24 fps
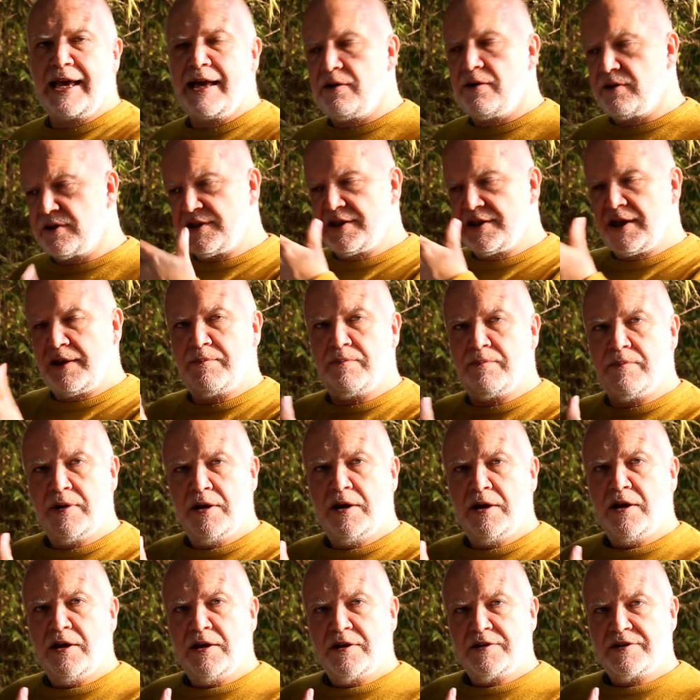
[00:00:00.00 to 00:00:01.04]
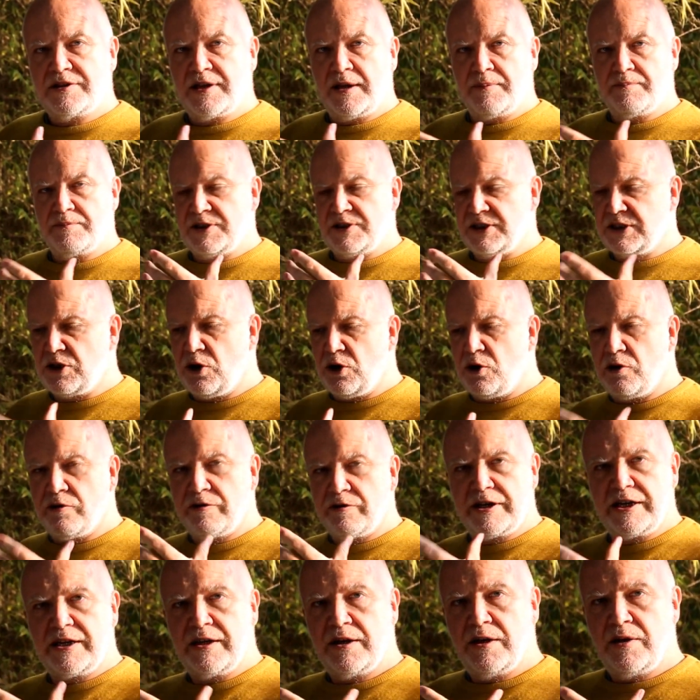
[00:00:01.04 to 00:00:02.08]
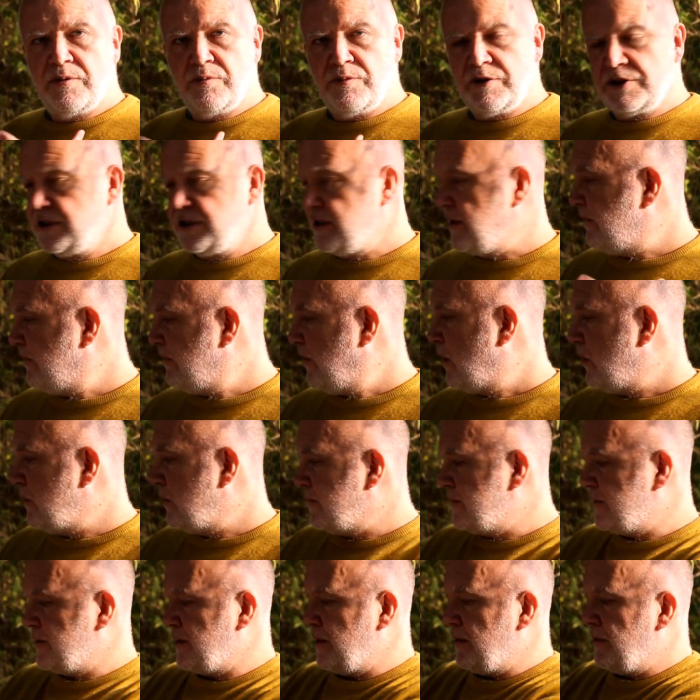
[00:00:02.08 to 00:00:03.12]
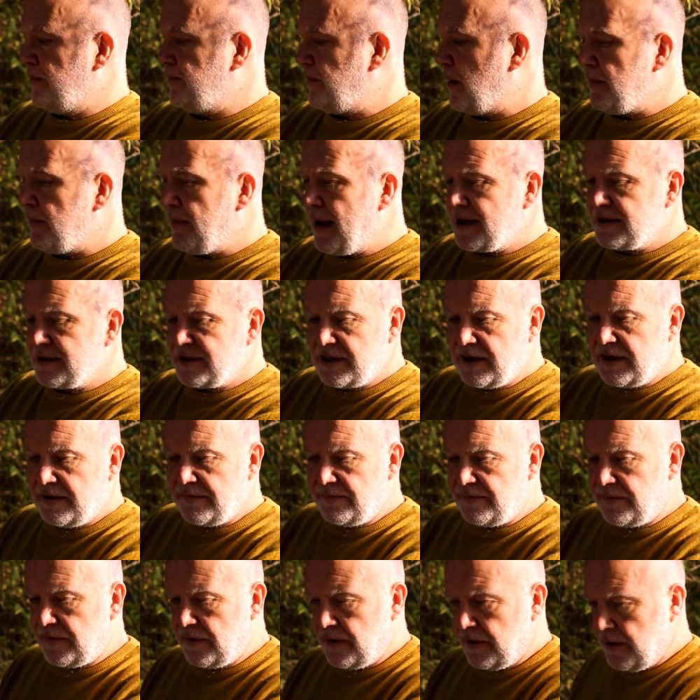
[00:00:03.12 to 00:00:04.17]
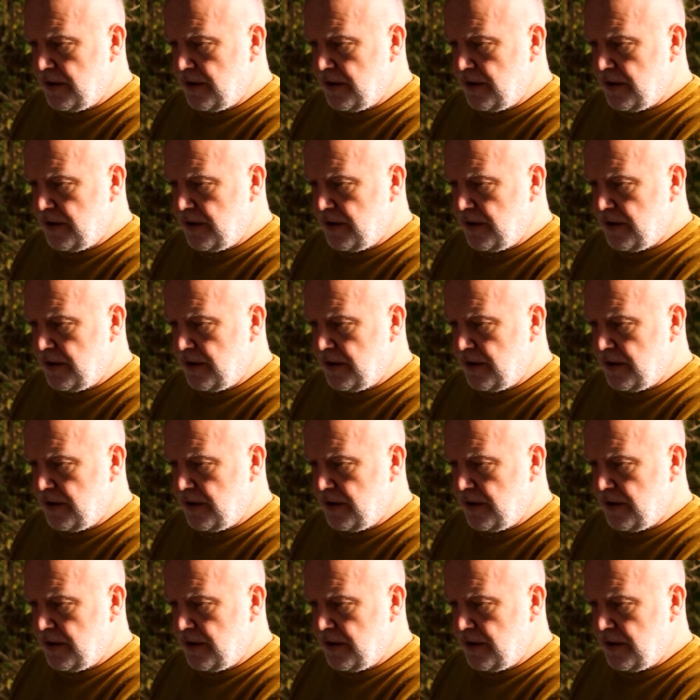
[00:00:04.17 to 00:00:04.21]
out some some story which involves a, a mastiff.